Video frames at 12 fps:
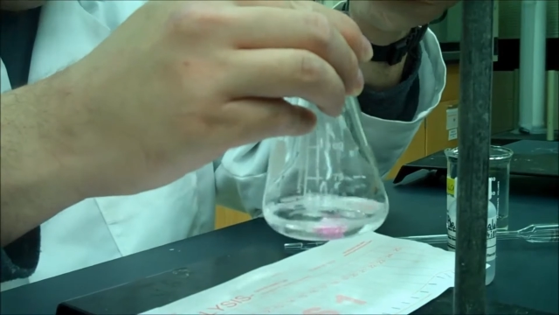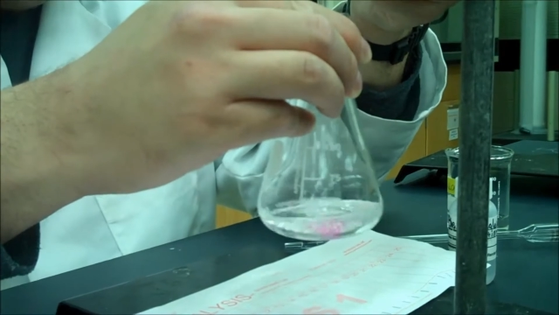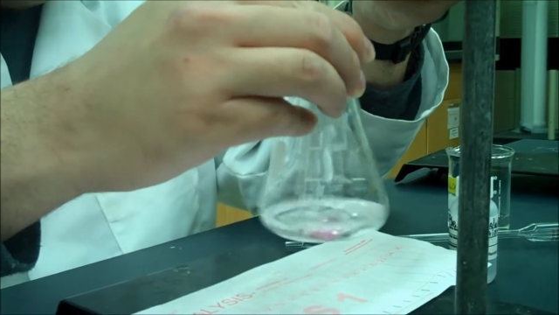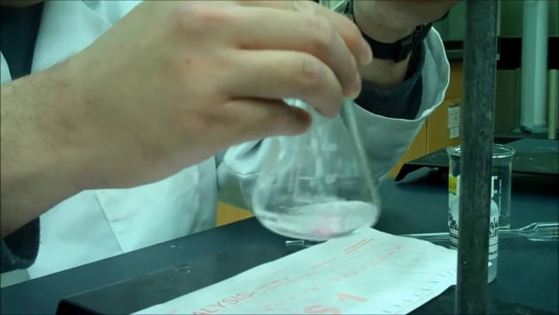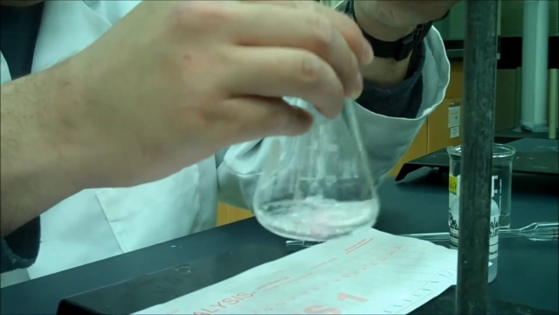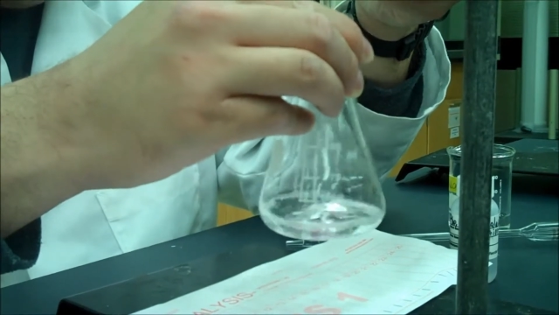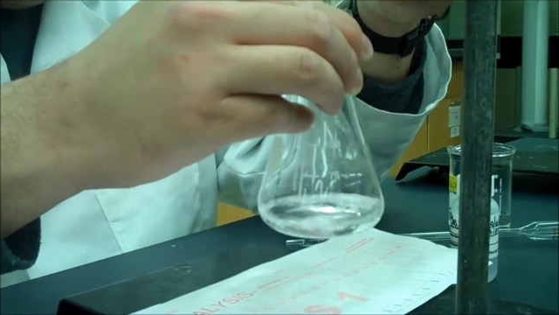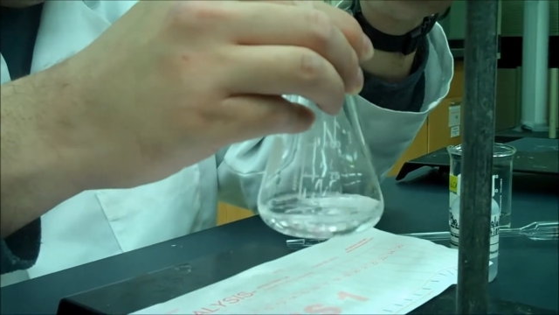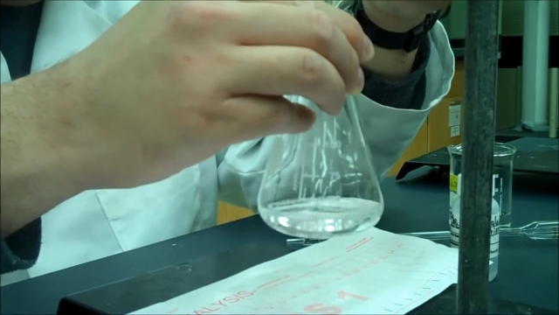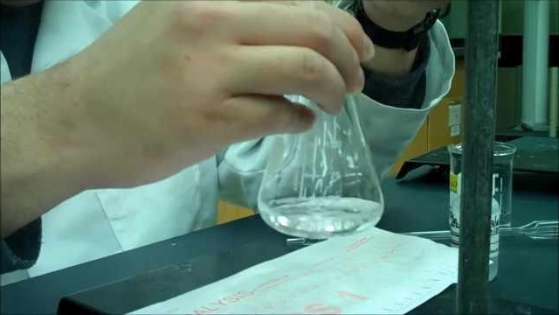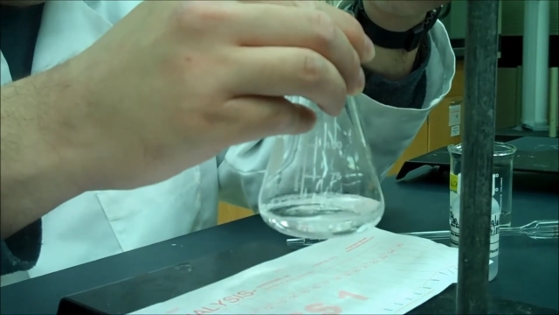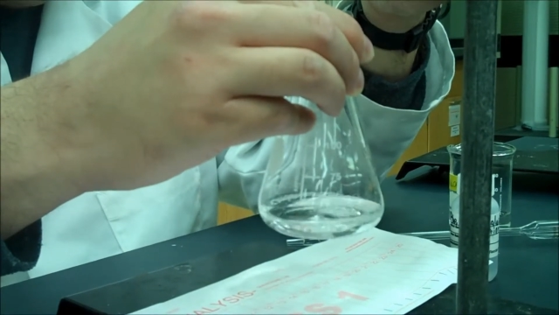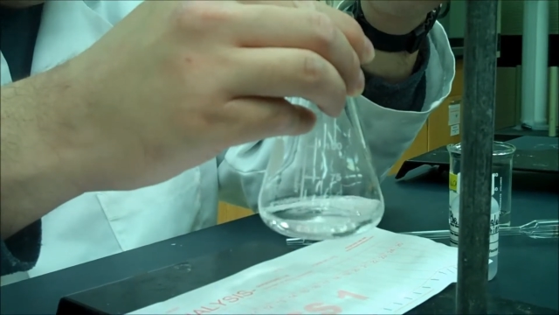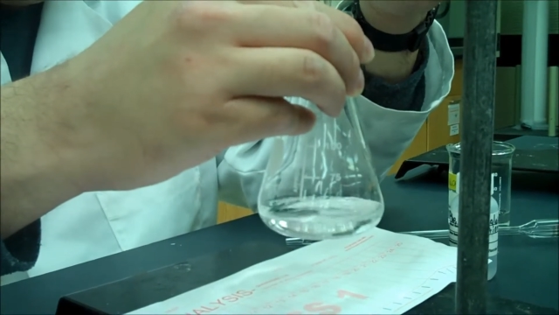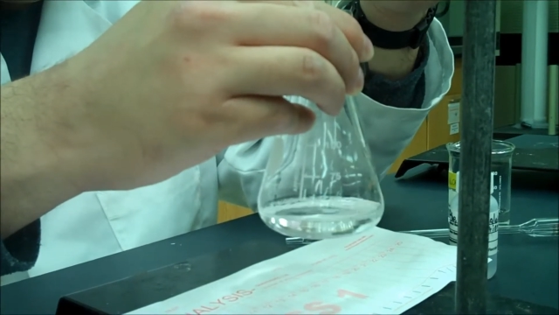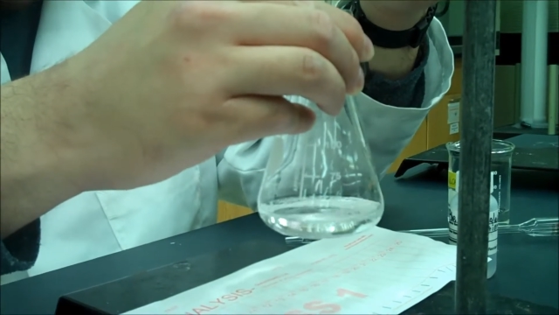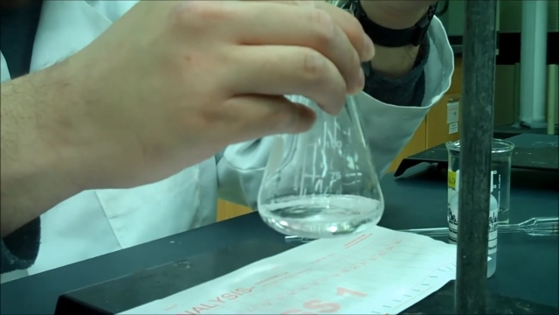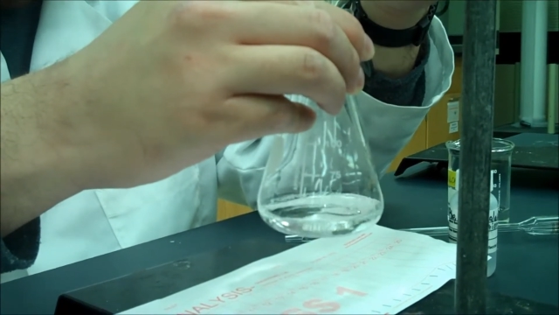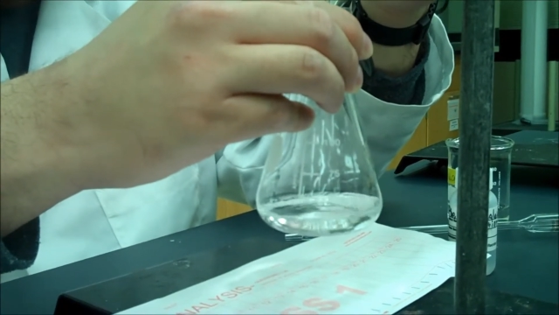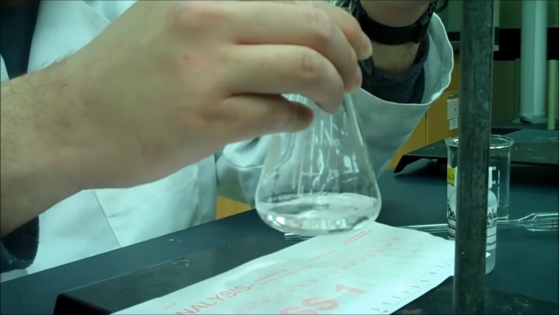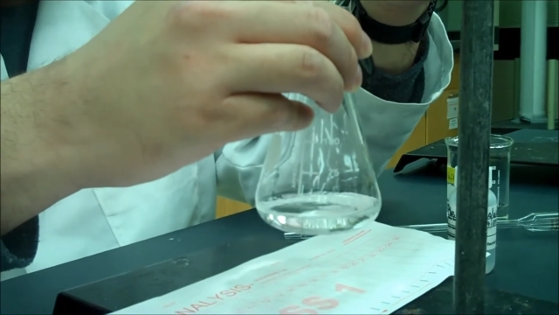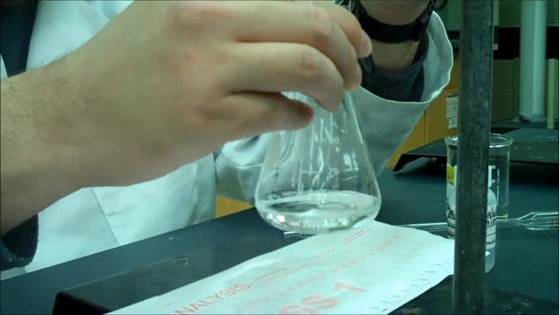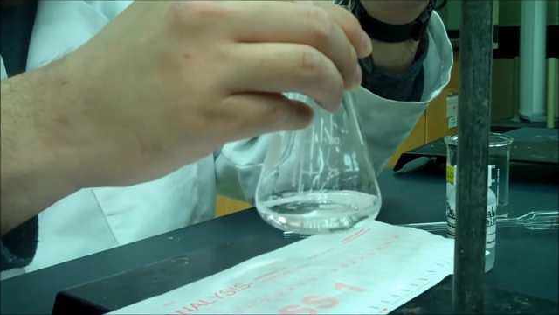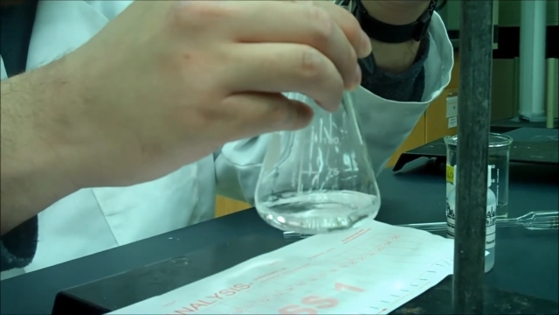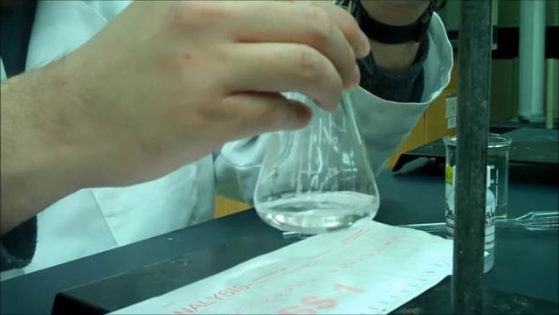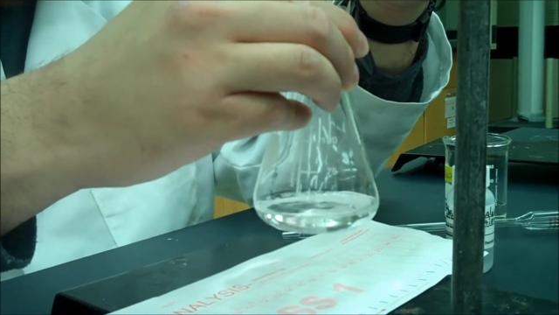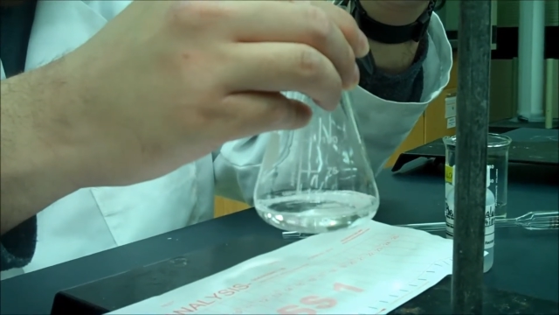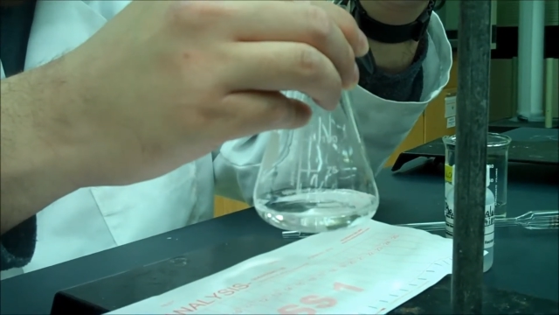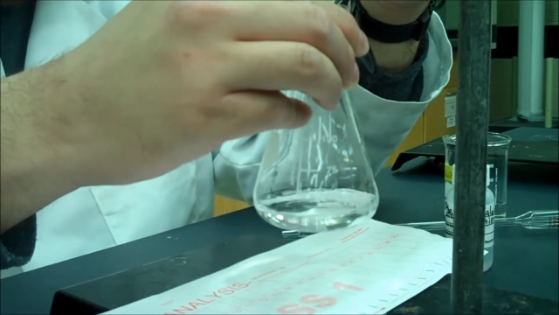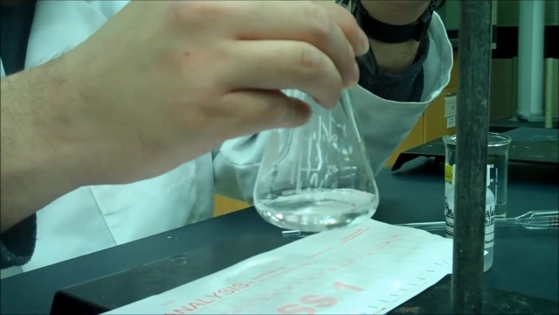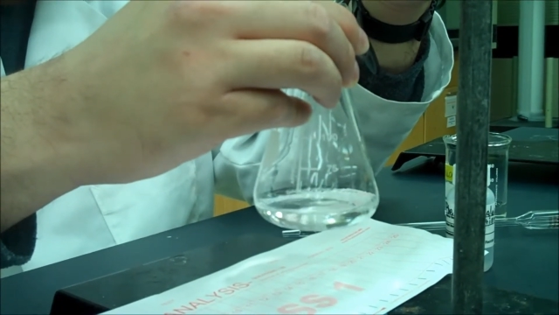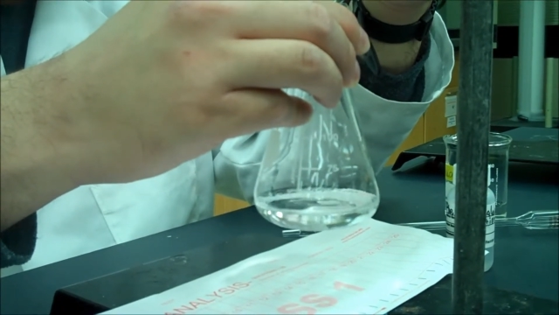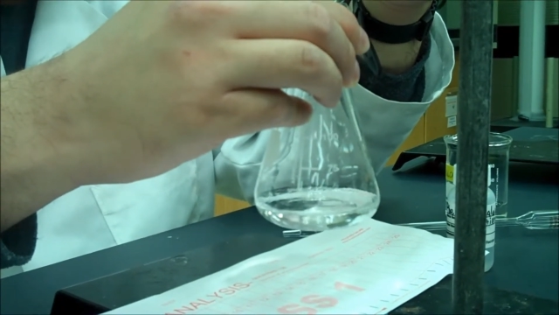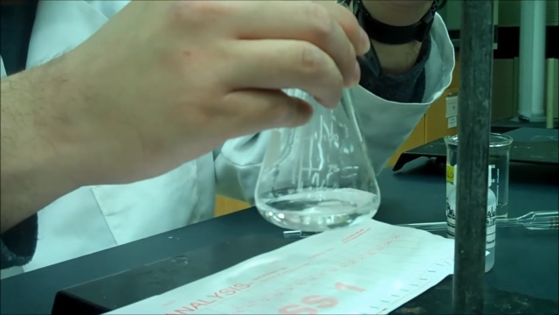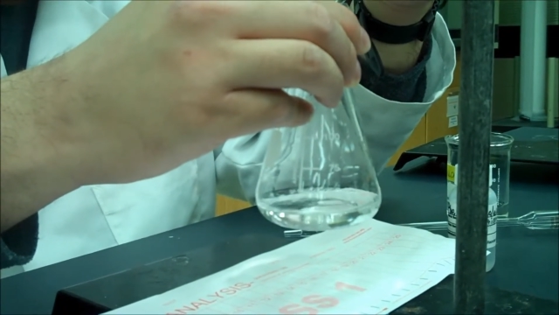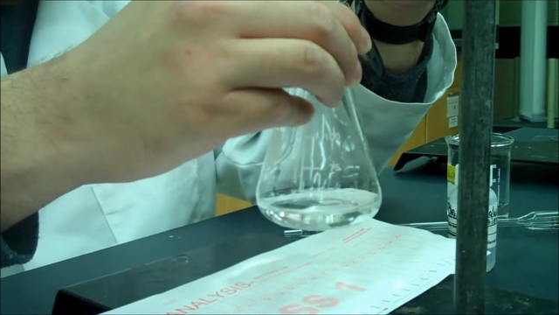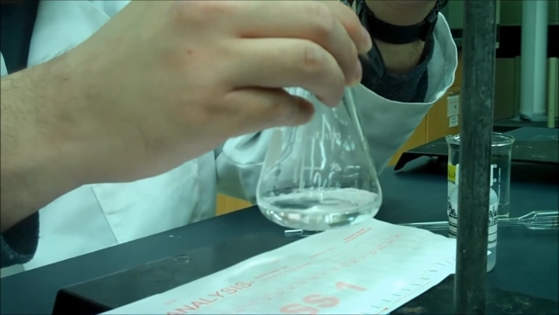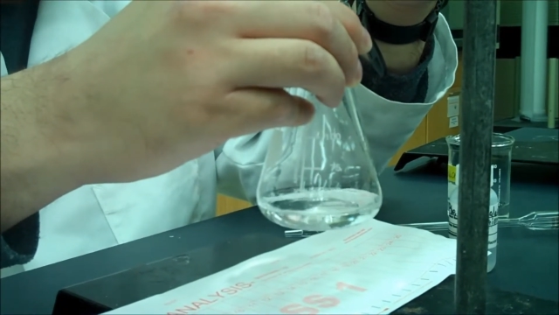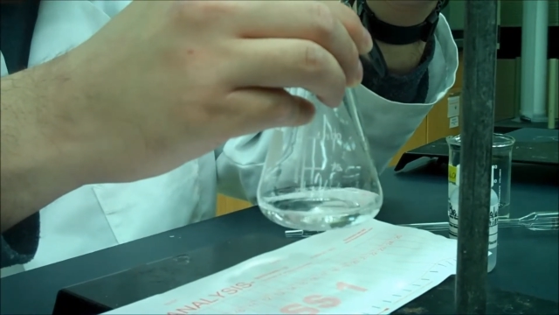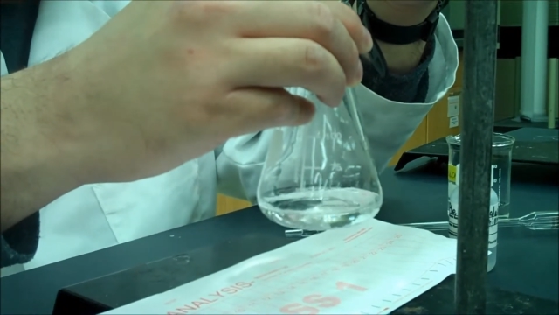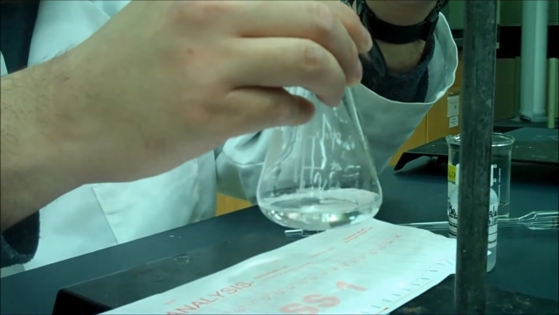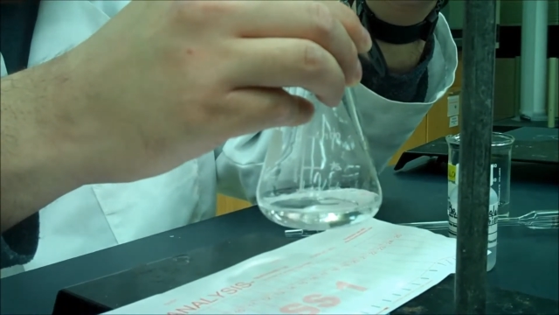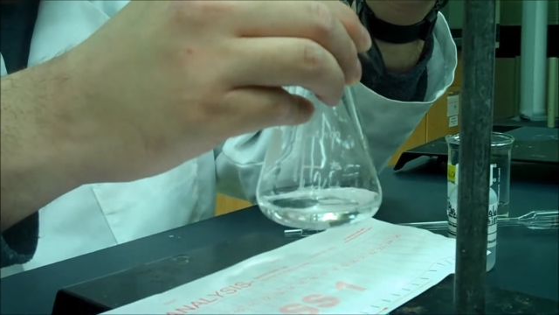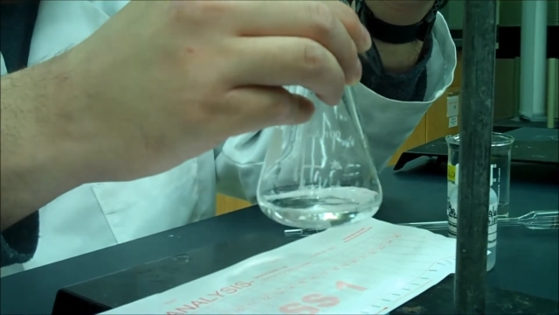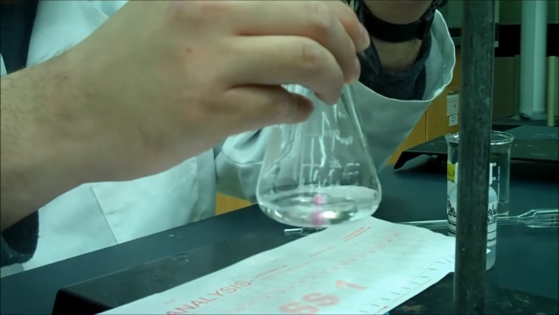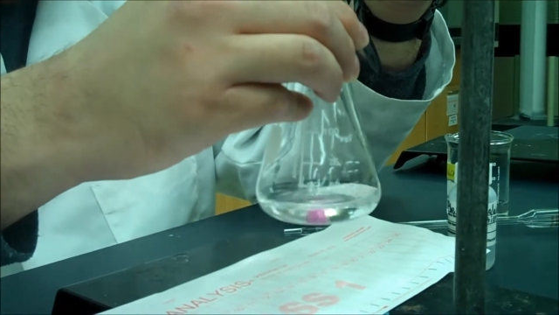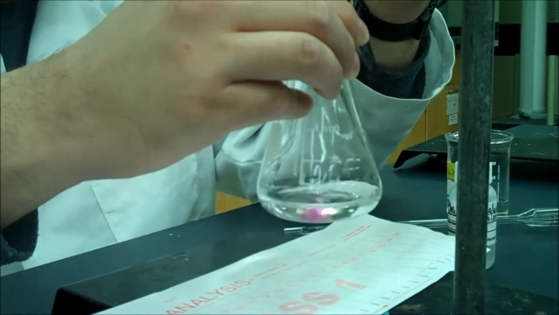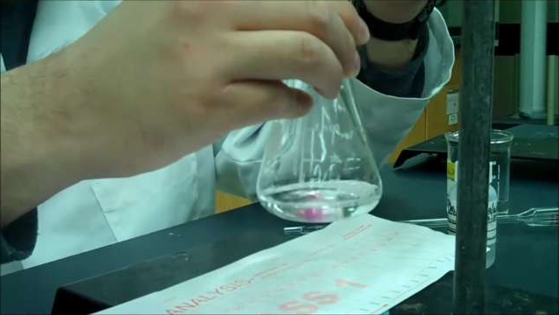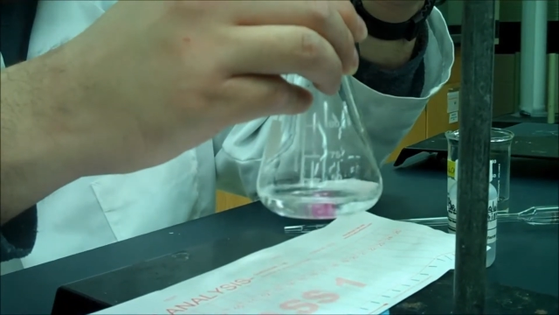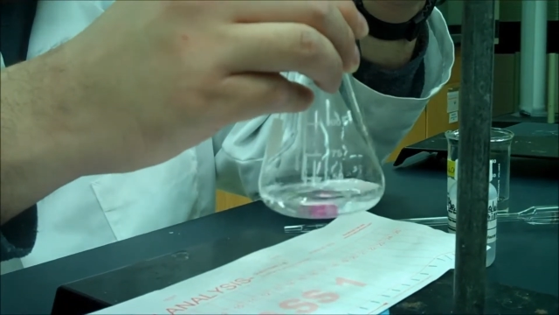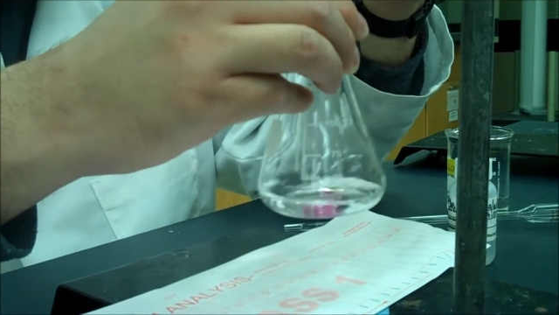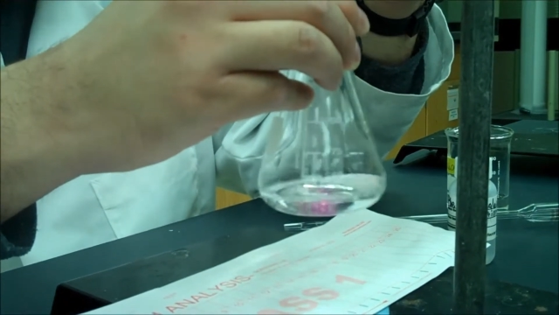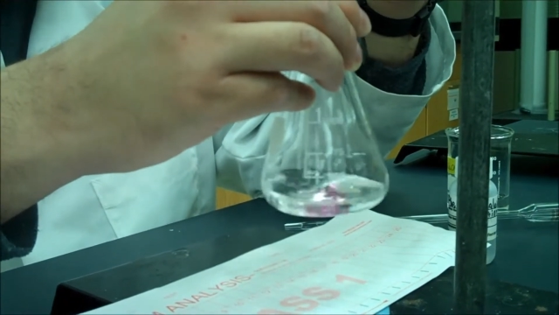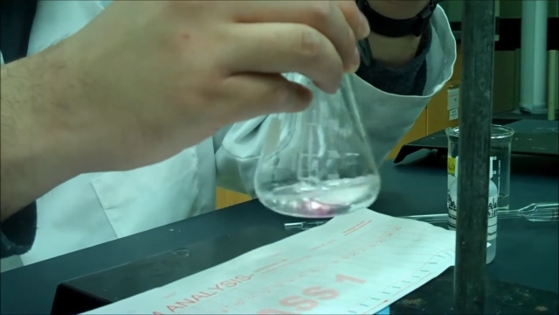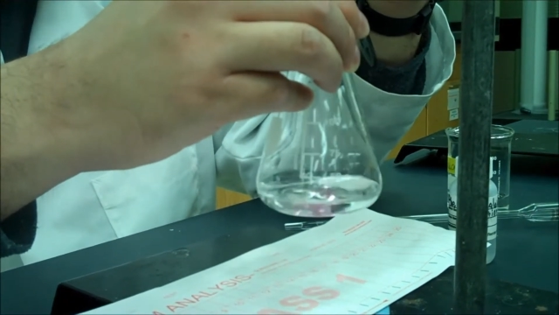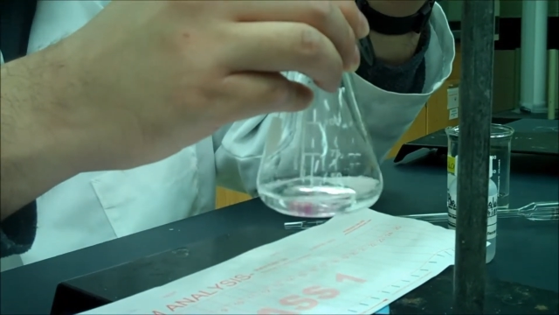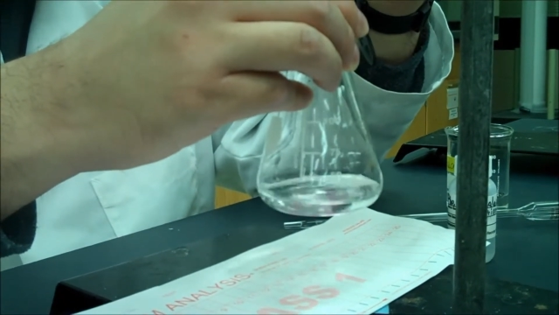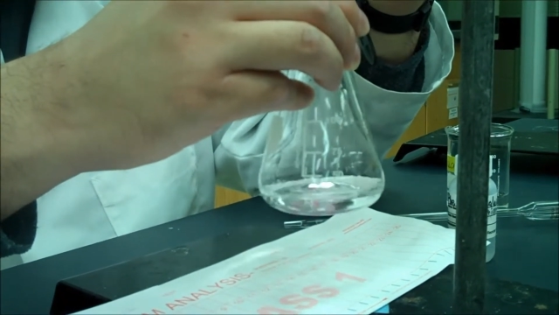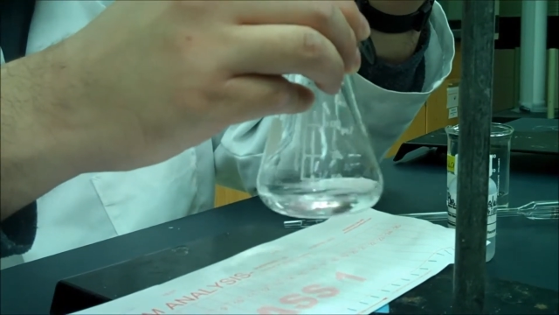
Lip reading: [unreadable: no face in view]